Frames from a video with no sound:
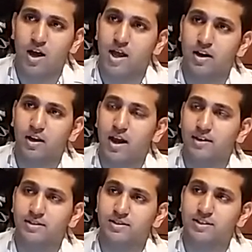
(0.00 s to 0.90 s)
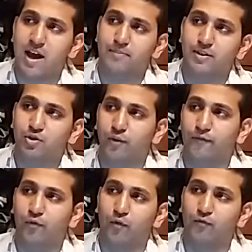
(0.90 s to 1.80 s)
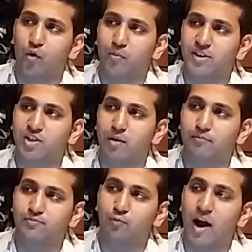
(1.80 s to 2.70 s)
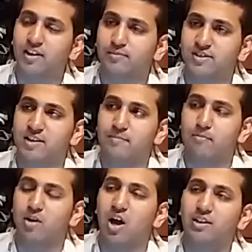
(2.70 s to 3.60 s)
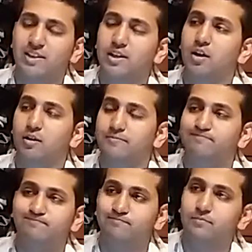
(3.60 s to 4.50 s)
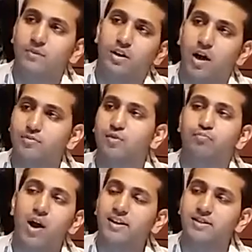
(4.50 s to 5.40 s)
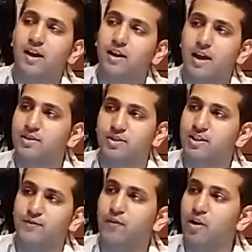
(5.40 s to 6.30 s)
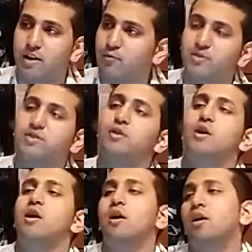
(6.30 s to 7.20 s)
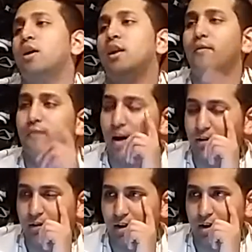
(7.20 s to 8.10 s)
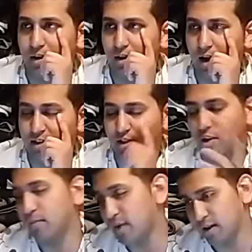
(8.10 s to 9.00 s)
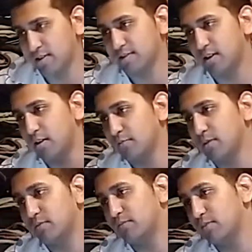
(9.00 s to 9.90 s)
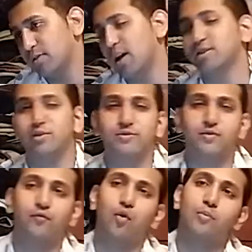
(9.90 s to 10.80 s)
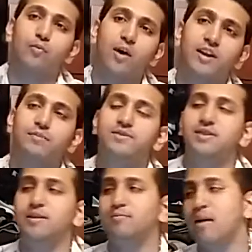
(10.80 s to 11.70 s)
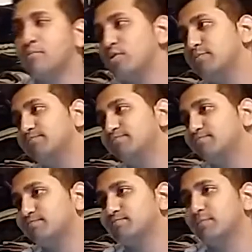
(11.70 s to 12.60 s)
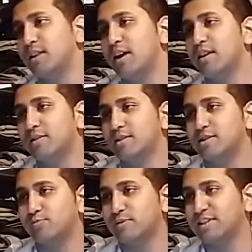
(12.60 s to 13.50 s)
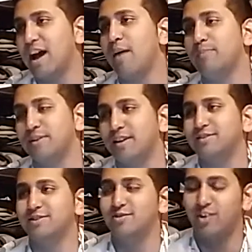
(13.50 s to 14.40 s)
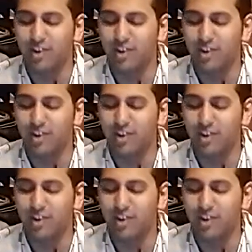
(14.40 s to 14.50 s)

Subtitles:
And again, this is happening to former YWC member Aaliyah. I'm surprised that, again, she's fucking, and I found, actually, no, I'm not gonna say it, but, yeah, she was a former YWC member, and, like, this is what's happening to